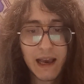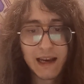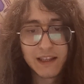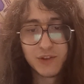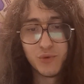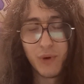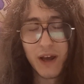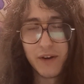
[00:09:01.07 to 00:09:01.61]

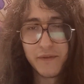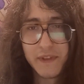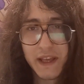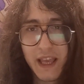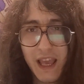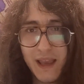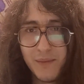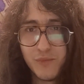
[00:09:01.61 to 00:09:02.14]
Act 1 of the
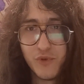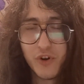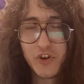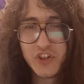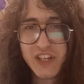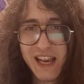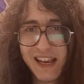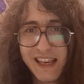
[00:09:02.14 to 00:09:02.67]
game, where
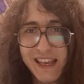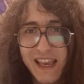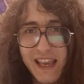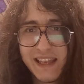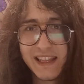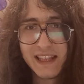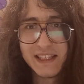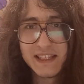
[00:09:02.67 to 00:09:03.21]
Jack
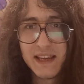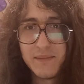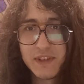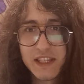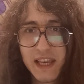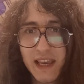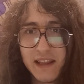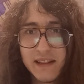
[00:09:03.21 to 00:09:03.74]
Cade and
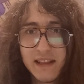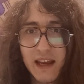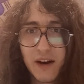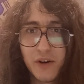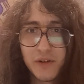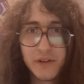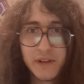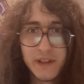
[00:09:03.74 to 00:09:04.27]
James Kent
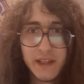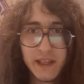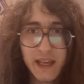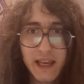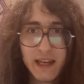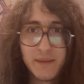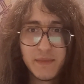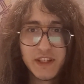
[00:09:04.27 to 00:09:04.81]
are the
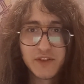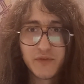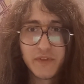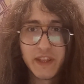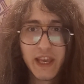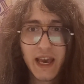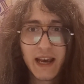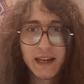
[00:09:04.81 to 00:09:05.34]
enemies
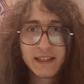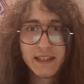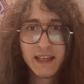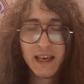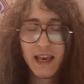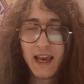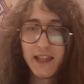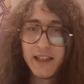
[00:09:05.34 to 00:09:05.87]
of the act,
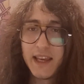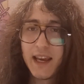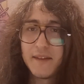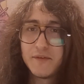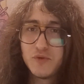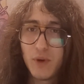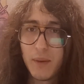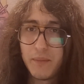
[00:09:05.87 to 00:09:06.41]
and they
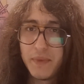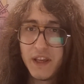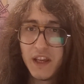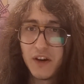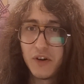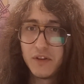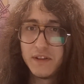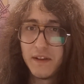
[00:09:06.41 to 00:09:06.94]
have to
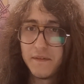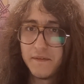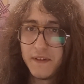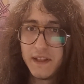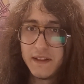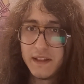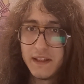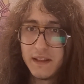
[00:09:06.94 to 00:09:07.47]
appear
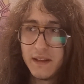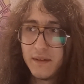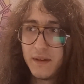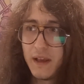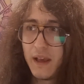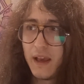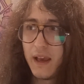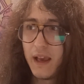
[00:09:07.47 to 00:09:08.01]
defeated
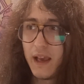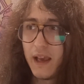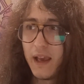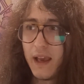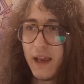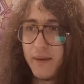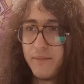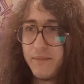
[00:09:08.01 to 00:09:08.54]

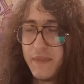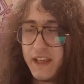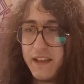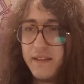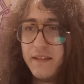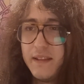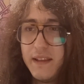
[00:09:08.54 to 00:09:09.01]
in